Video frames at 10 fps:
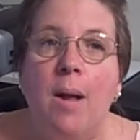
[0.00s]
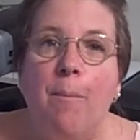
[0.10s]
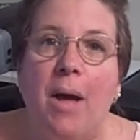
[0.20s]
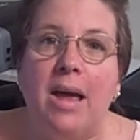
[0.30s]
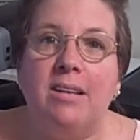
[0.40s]

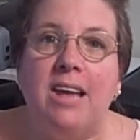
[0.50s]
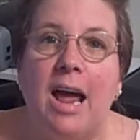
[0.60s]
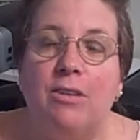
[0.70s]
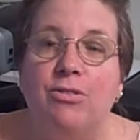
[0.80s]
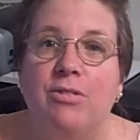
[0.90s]
buying
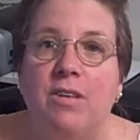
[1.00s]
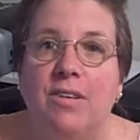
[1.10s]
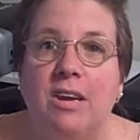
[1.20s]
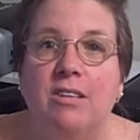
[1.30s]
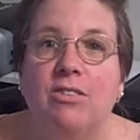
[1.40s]
tax
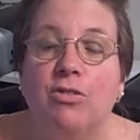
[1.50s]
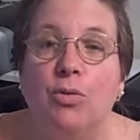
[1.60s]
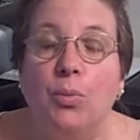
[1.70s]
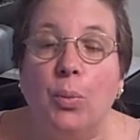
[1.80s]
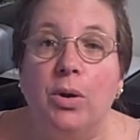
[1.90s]
certificates is a
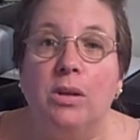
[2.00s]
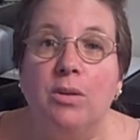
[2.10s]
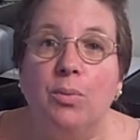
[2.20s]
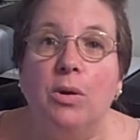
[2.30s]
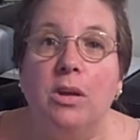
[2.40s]

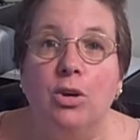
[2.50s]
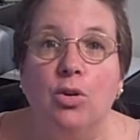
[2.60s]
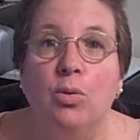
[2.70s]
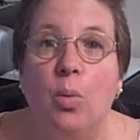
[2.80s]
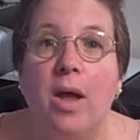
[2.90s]
really, really
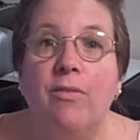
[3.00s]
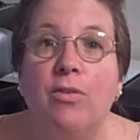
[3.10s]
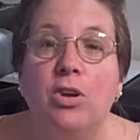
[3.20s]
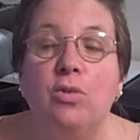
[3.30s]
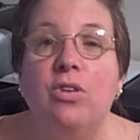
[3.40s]
good way
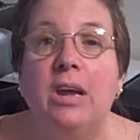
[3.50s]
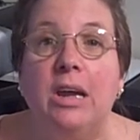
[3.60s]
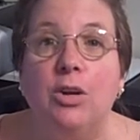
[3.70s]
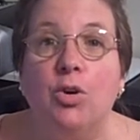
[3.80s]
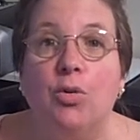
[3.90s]
for you to
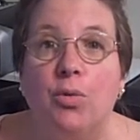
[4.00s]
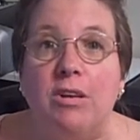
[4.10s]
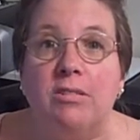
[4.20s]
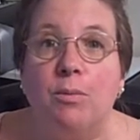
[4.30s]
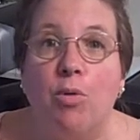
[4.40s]

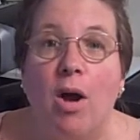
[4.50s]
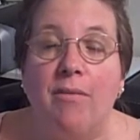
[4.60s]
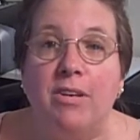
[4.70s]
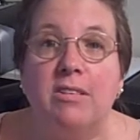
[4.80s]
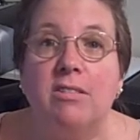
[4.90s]
increase the
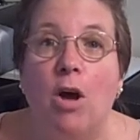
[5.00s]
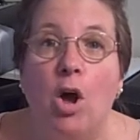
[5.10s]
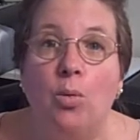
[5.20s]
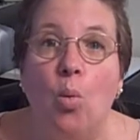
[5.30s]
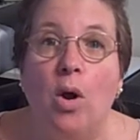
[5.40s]
profits
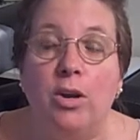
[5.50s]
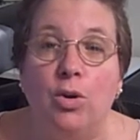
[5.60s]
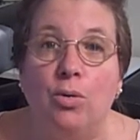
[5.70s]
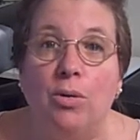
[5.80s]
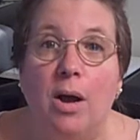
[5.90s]
on what
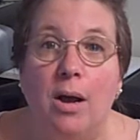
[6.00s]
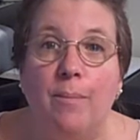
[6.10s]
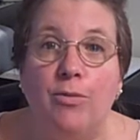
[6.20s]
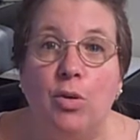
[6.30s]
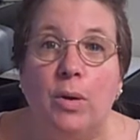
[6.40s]
you're
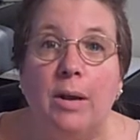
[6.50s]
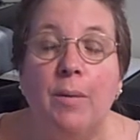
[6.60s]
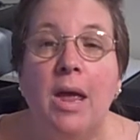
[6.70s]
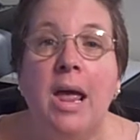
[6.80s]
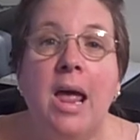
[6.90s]
doing.
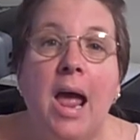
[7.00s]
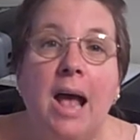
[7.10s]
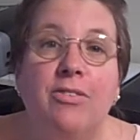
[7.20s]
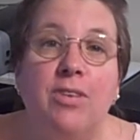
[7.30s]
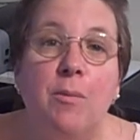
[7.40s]

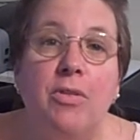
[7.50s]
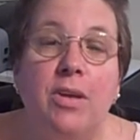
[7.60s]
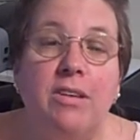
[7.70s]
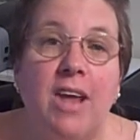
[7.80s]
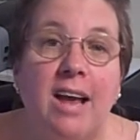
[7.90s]
And some of
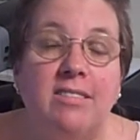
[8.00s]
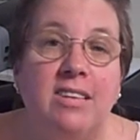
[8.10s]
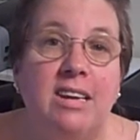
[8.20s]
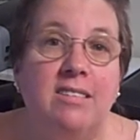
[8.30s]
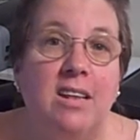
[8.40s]
the tax
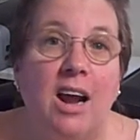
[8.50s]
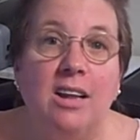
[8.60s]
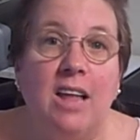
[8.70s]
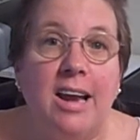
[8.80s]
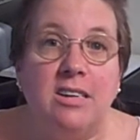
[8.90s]
deeds that I
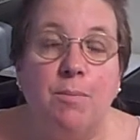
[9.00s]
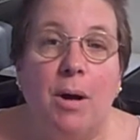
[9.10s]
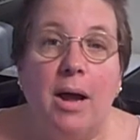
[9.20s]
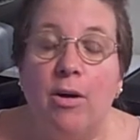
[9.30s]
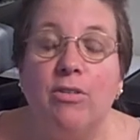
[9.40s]
like to
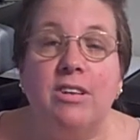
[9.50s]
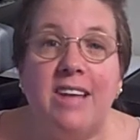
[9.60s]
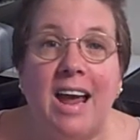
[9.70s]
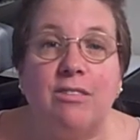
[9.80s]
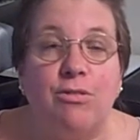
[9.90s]
buy, or the
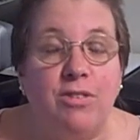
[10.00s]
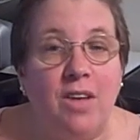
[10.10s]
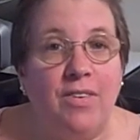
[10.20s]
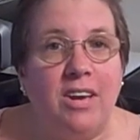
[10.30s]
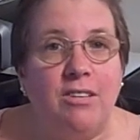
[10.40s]
tax
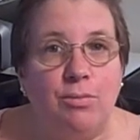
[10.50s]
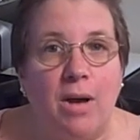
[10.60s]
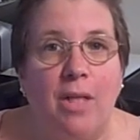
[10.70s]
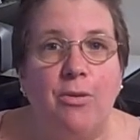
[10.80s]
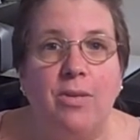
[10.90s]
certificates
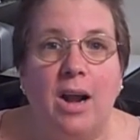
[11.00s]
rather, that